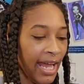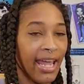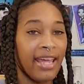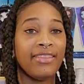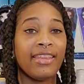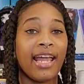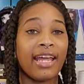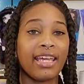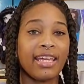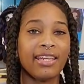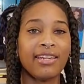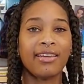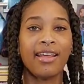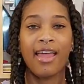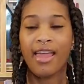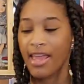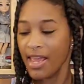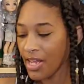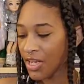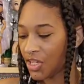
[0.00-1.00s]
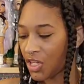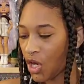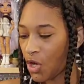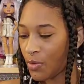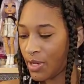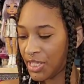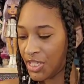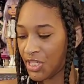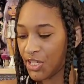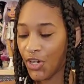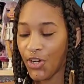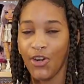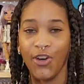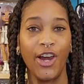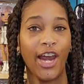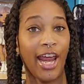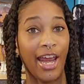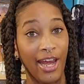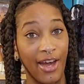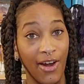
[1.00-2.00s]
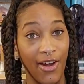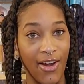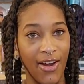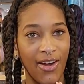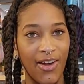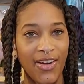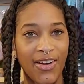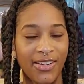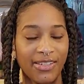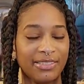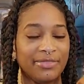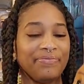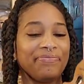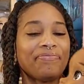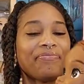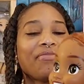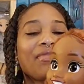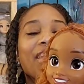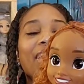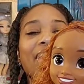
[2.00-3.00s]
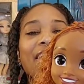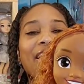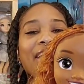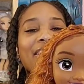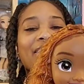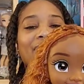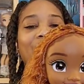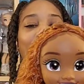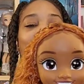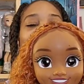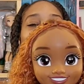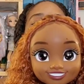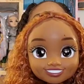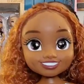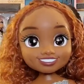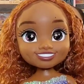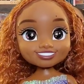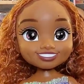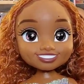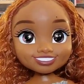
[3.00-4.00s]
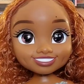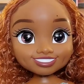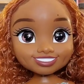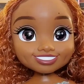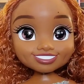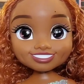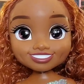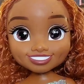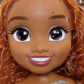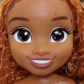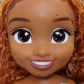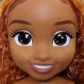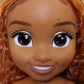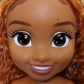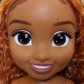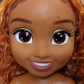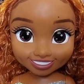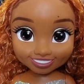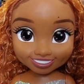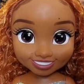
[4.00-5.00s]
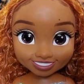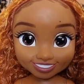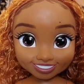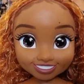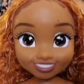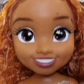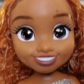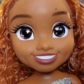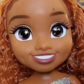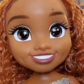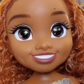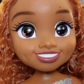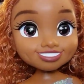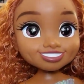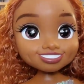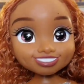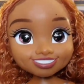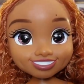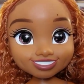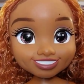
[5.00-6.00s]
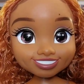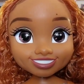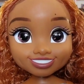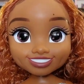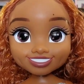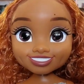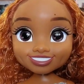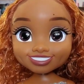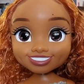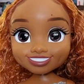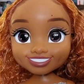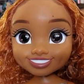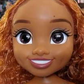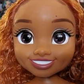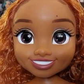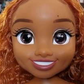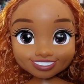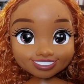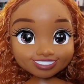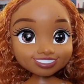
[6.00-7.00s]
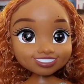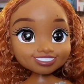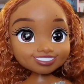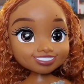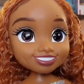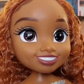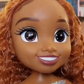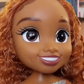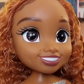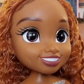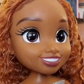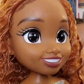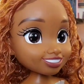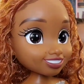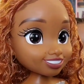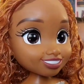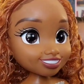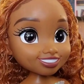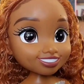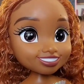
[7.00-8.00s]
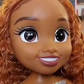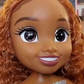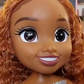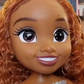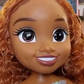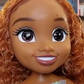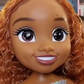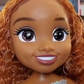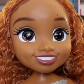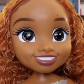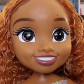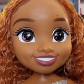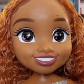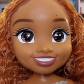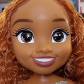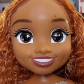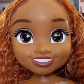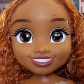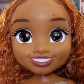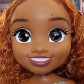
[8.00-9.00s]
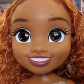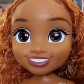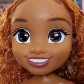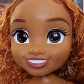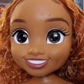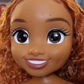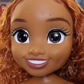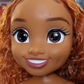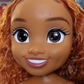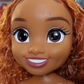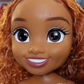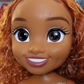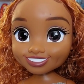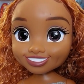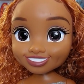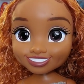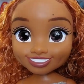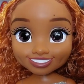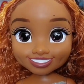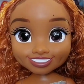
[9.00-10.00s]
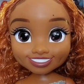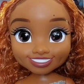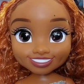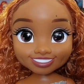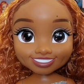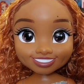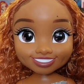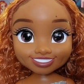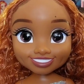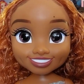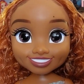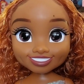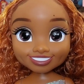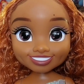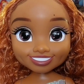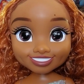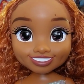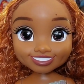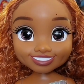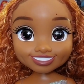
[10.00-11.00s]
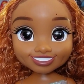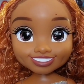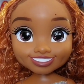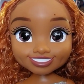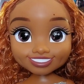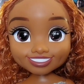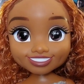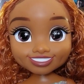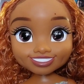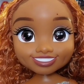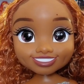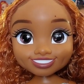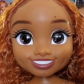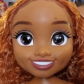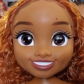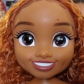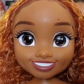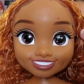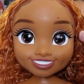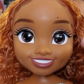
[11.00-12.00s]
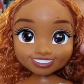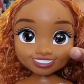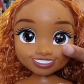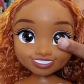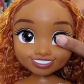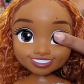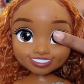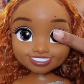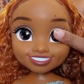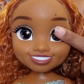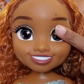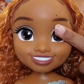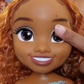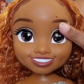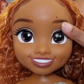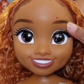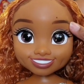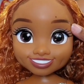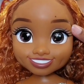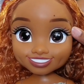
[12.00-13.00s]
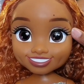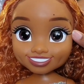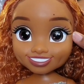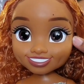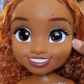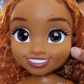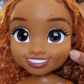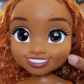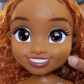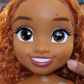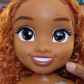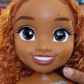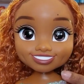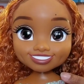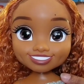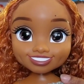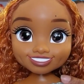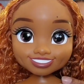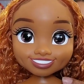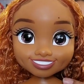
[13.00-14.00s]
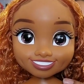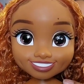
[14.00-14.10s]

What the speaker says: And that can go into her hair. So here's her face. She has brown shimmering eyes. There's some glittery detail in her eyes. She has brown eyebrows, black painted on